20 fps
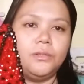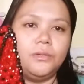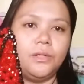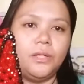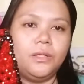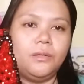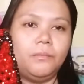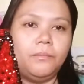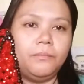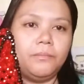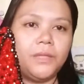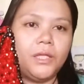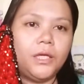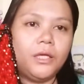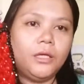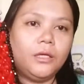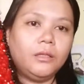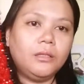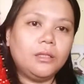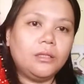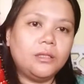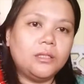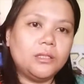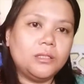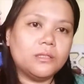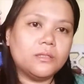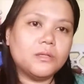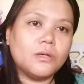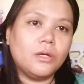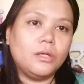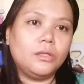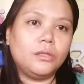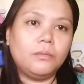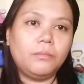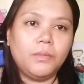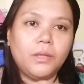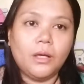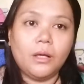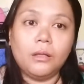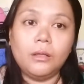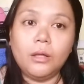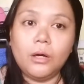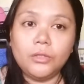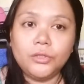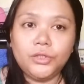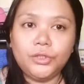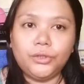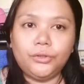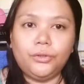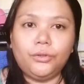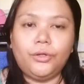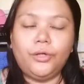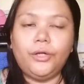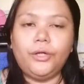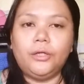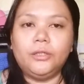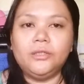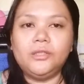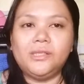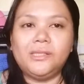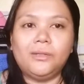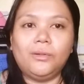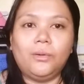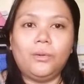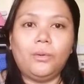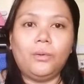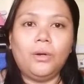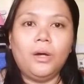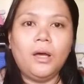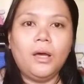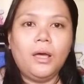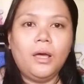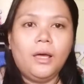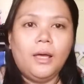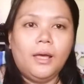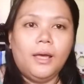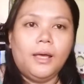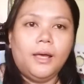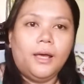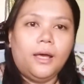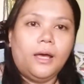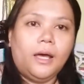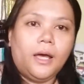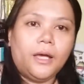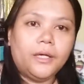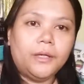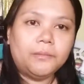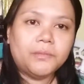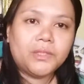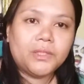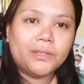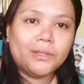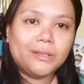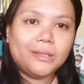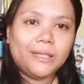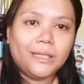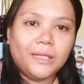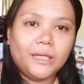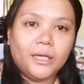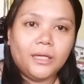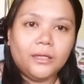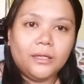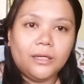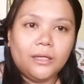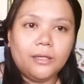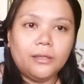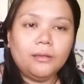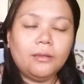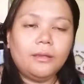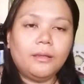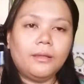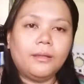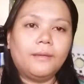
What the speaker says: So I'm thinking that this is going to be a long tutorial, so I am studying it,